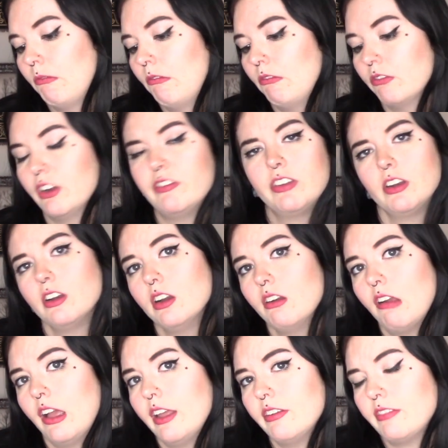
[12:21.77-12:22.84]
Riveter?
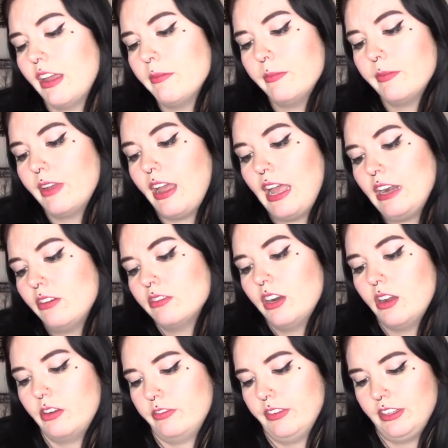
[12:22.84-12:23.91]
I, I, I don't
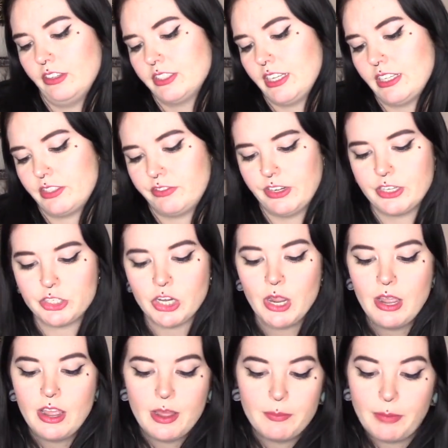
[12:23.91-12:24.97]
know. It looks like it's French.
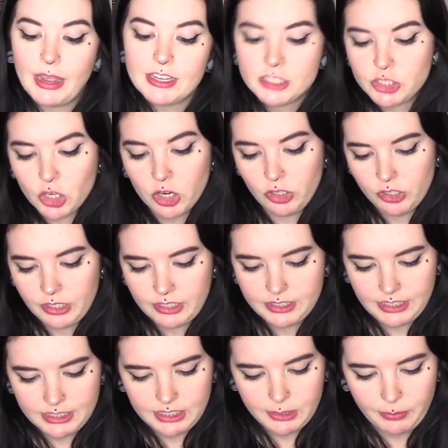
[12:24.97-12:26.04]
By Starlux,
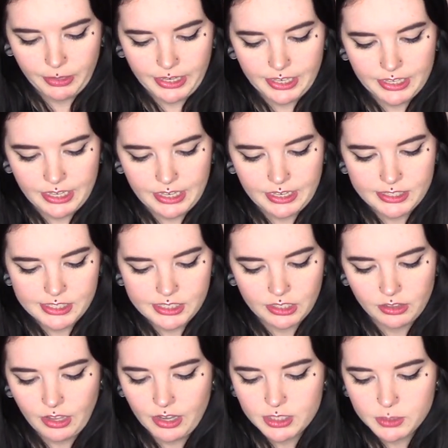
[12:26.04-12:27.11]
that's the brand, and it's the
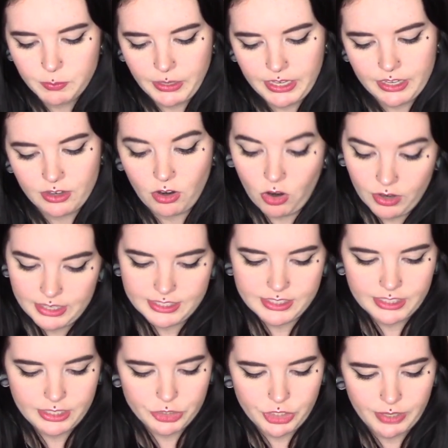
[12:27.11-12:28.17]
Luxe Pen Artist
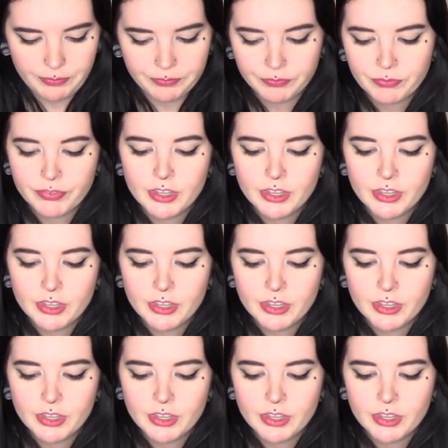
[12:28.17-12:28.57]
Edition.